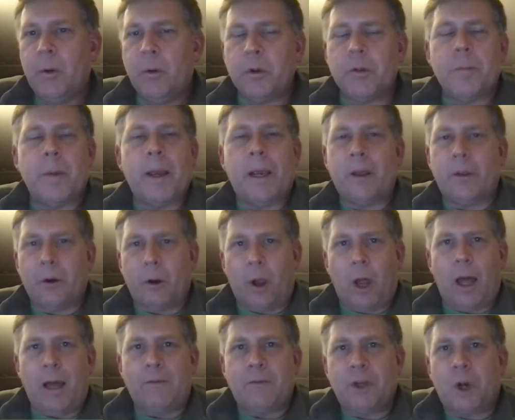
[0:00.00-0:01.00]
making their
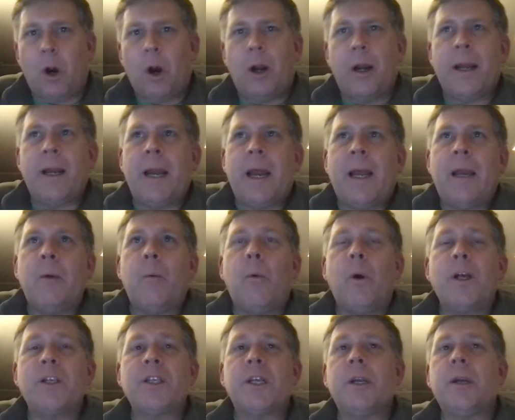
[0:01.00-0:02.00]
lives hard. And it
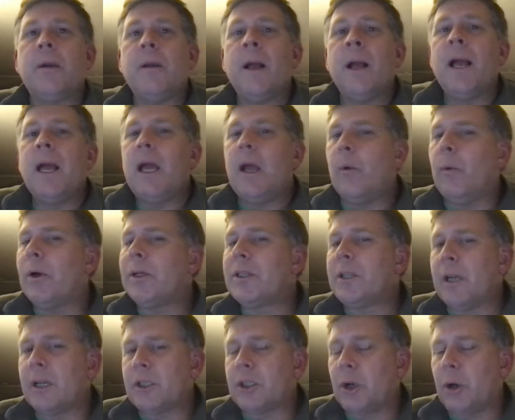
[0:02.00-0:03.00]
wasn't
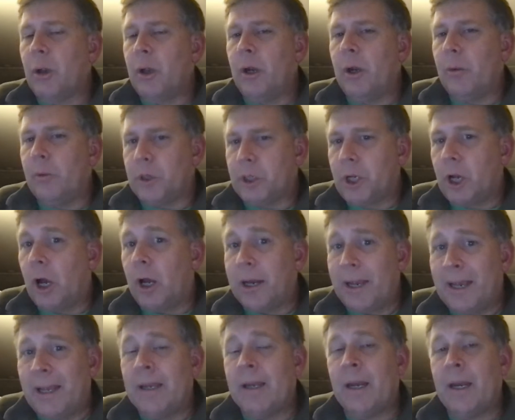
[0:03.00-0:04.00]
necessarily that it was
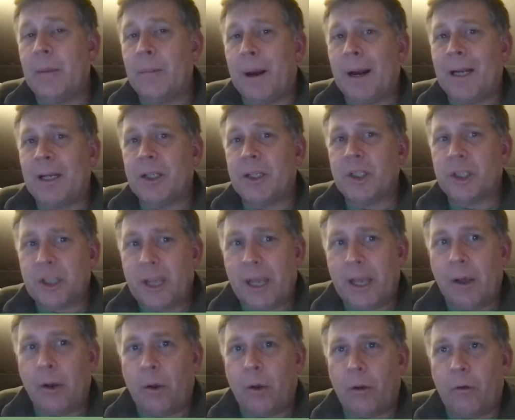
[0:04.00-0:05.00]
cutting into anybody's
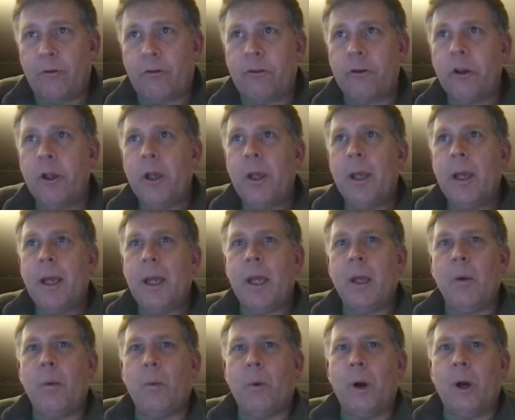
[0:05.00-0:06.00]
sales.
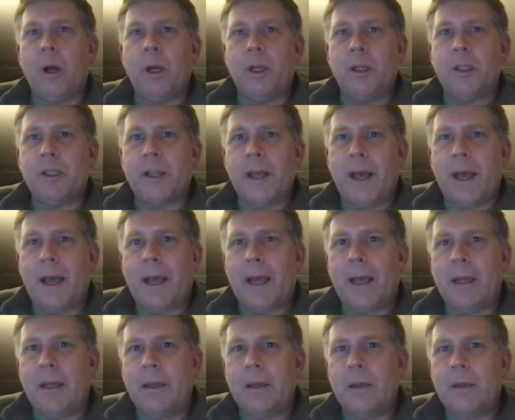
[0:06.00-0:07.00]
It was
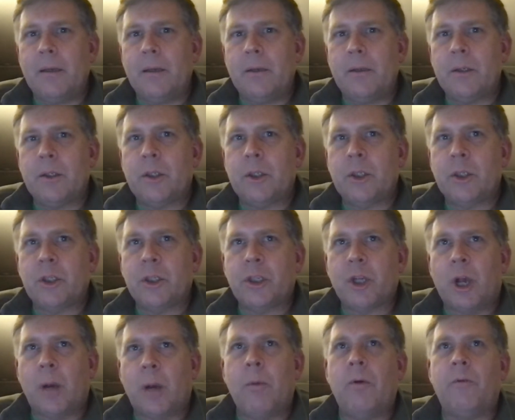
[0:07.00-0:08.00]
that
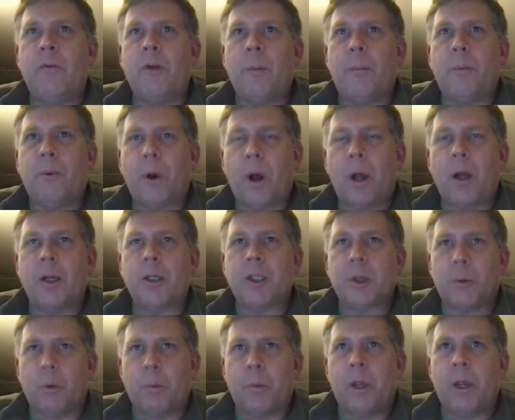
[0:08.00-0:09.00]
some of the products
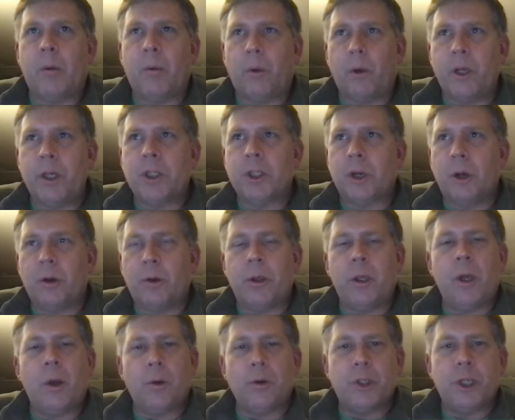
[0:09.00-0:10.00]
that were being released under the
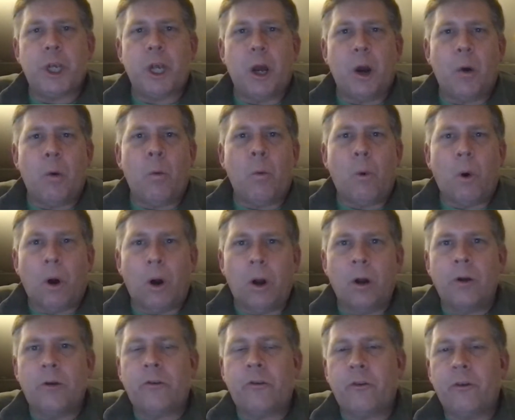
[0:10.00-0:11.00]
OGL
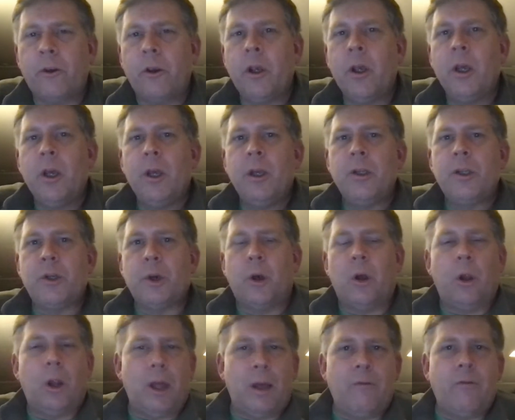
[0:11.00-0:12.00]
weren't to a
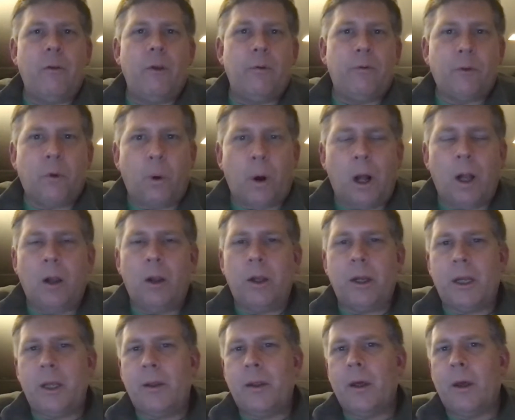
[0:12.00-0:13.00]
level of
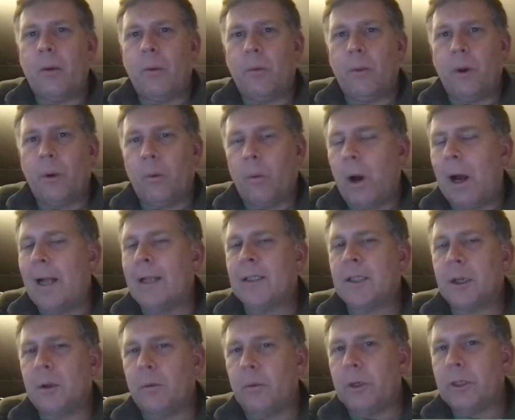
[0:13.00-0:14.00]
quality that
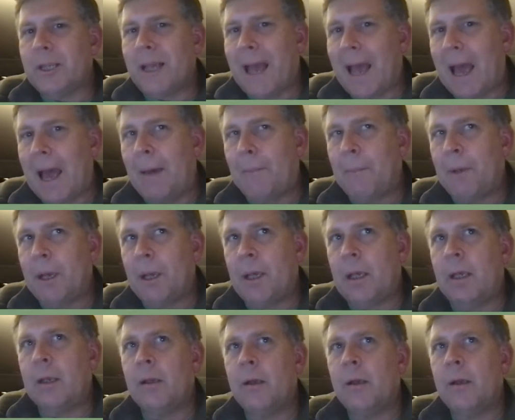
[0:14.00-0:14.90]
WotC was happy